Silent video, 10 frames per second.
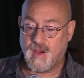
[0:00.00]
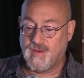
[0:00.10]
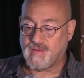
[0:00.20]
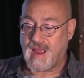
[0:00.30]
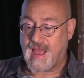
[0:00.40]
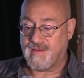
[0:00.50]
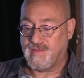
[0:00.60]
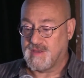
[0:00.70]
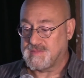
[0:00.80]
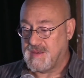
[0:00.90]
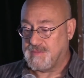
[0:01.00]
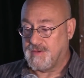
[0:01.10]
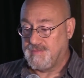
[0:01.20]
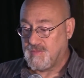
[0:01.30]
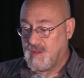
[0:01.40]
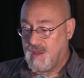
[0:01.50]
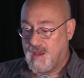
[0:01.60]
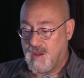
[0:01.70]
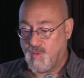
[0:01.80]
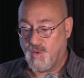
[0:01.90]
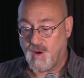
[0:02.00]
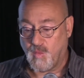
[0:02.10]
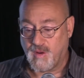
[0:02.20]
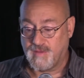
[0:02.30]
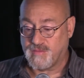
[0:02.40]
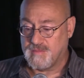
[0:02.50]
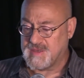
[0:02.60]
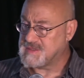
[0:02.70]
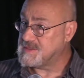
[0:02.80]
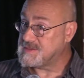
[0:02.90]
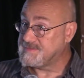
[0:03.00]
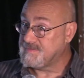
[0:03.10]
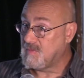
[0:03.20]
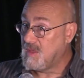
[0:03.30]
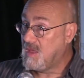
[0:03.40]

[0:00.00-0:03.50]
over half of those people uh, are working for business.